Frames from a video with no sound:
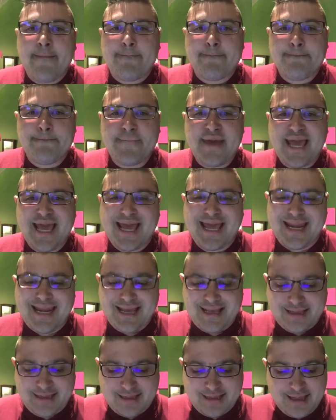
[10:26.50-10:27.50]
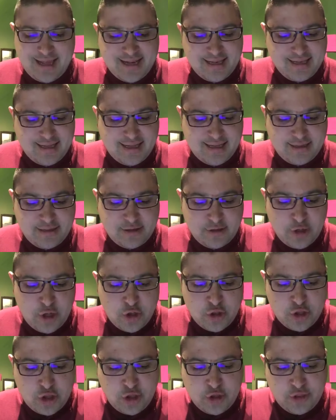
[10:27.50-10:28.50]
Man sentenced
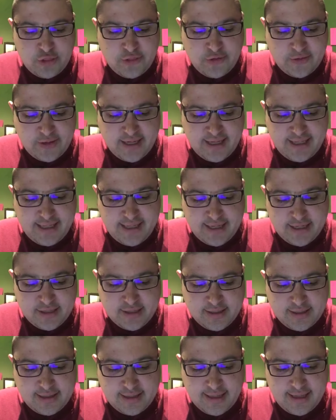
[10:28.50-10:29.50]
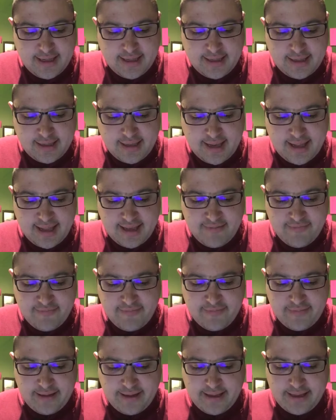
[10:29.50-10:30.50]
to 30 years in life
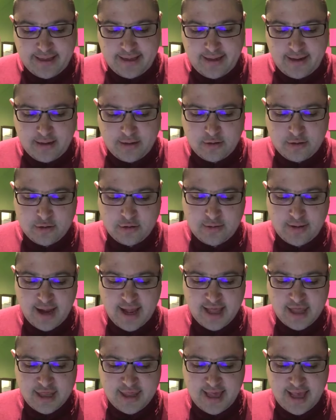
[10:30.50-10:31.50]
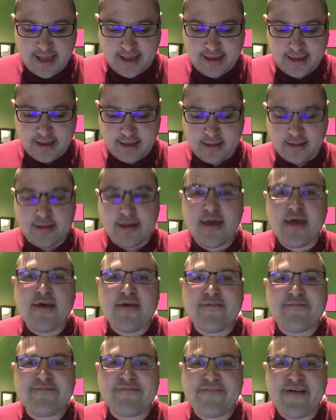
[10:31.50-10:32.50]
in crash that killed
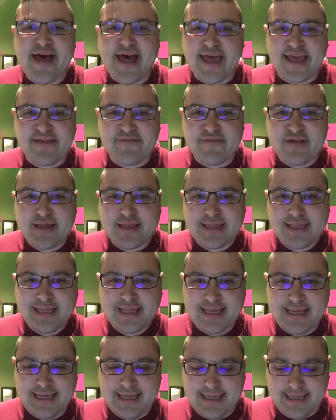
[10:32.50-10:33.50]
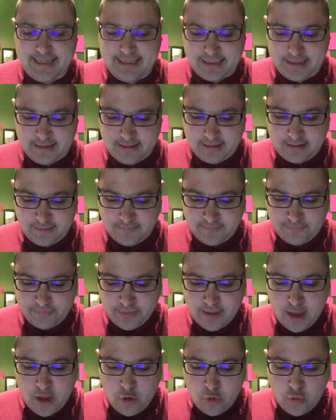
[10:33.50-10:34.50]
5 teens.
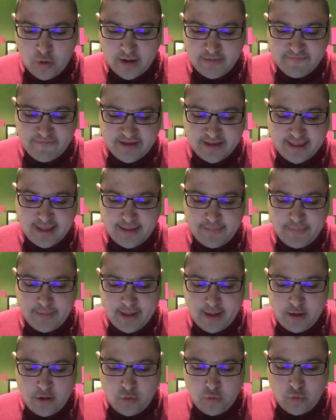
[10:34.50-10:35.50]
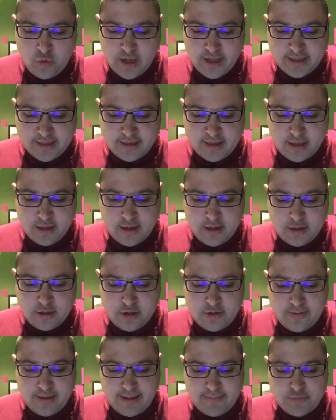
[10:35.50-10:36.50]
One victim was
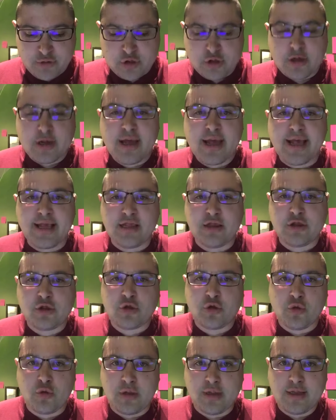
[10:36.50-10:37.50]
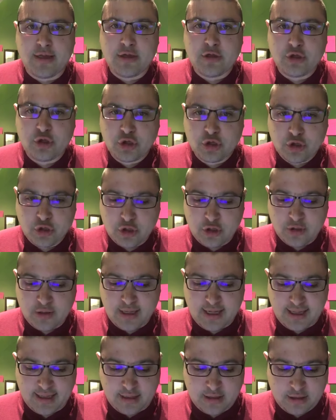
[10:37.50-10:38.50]
New Hampshire high school
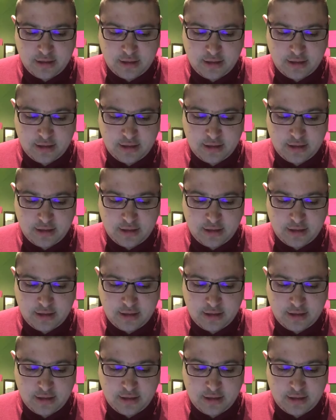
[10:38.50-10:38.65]
student.